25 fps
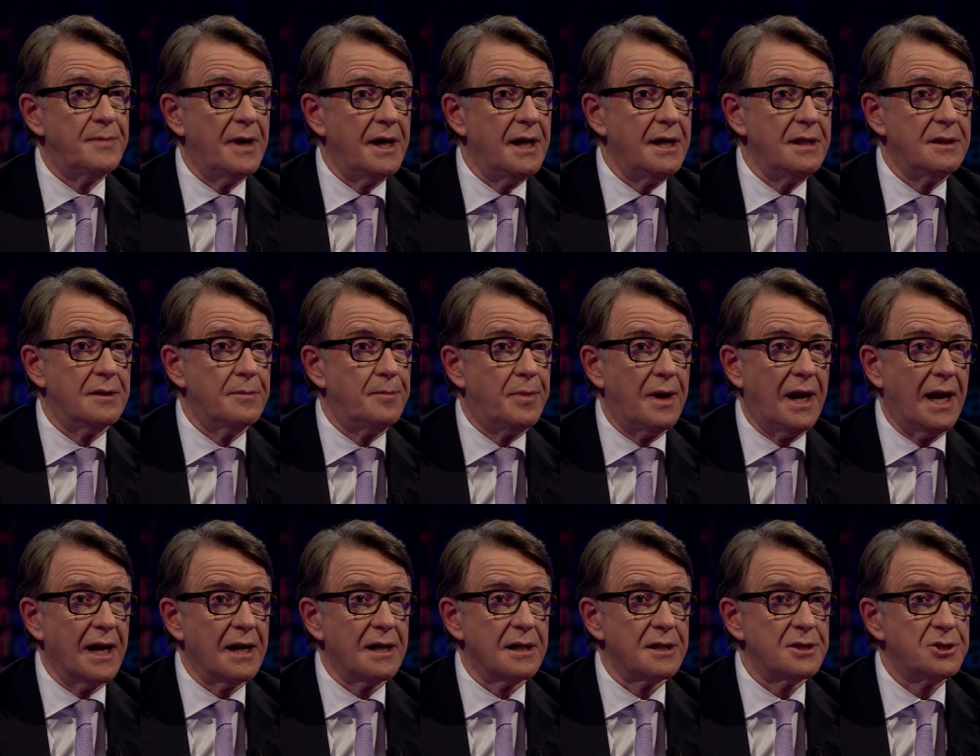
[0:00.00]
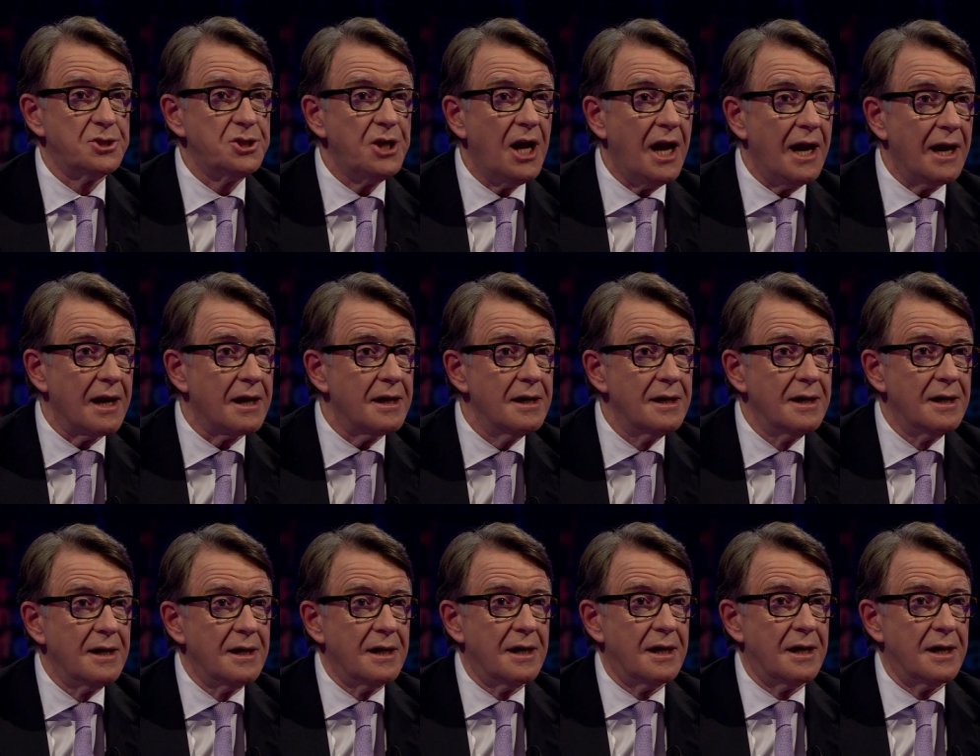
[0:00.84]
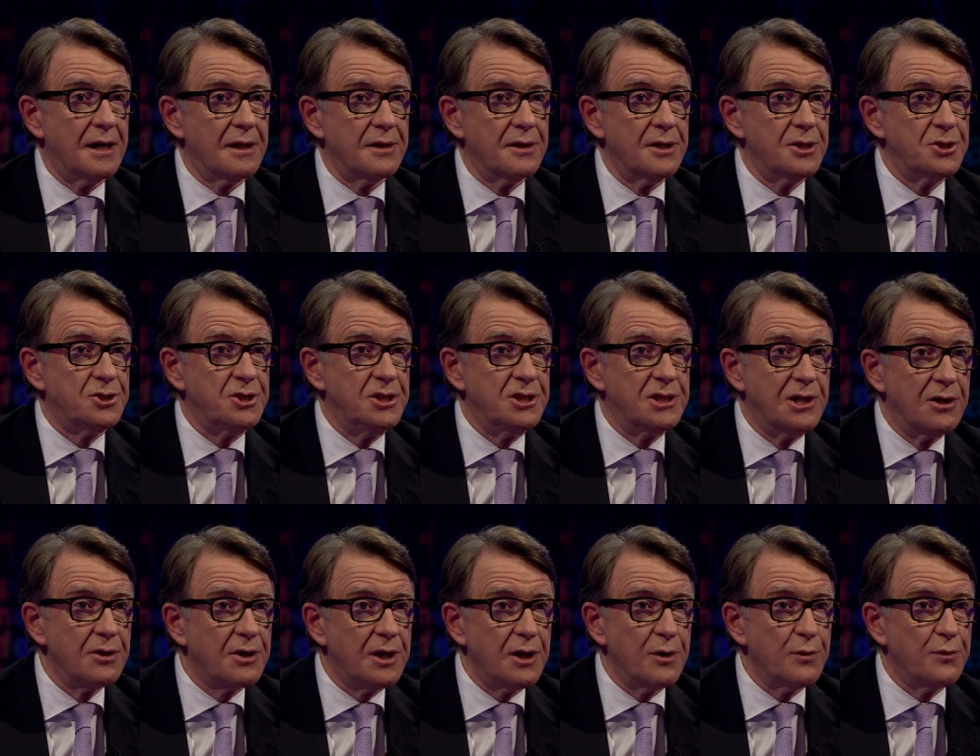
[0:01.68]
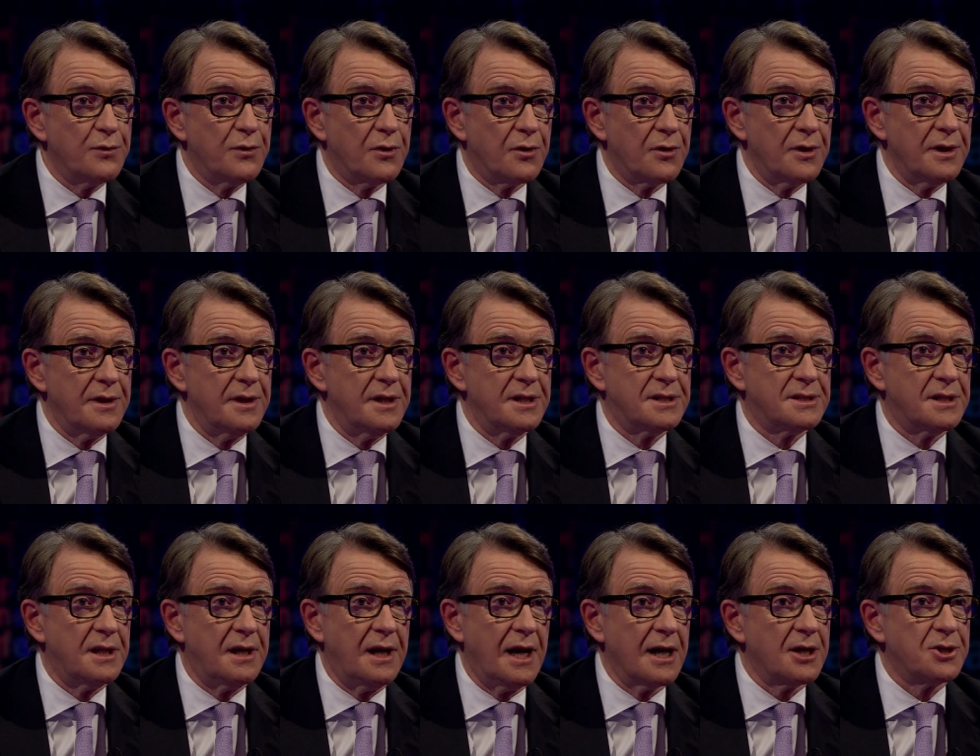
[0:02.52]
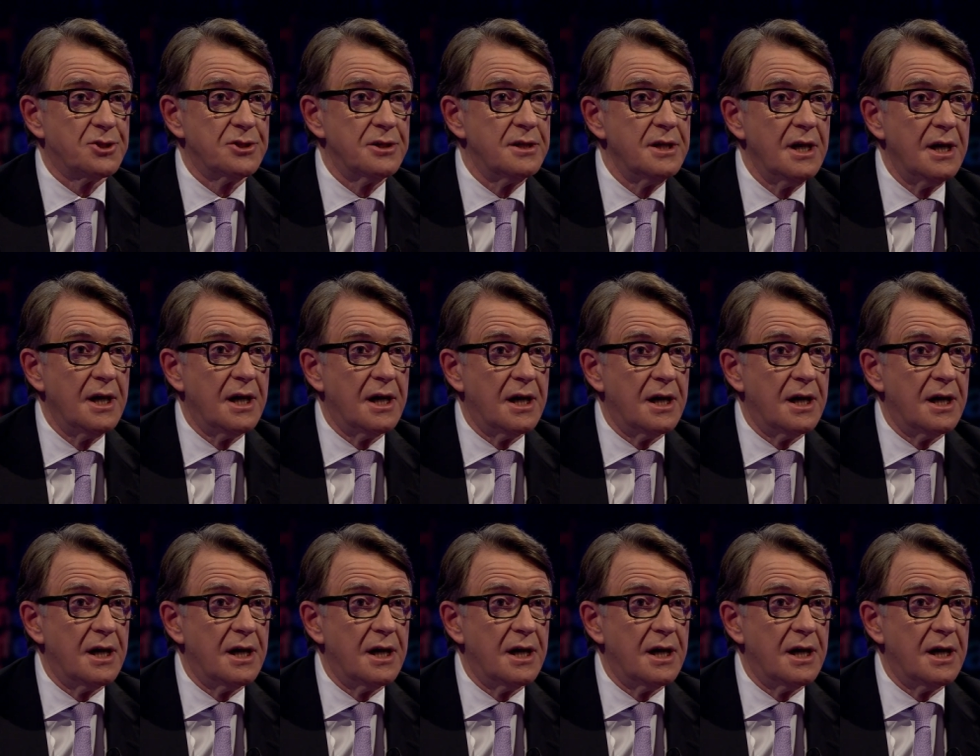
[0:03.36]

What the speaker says: May the blank cheque that she's looking for in this election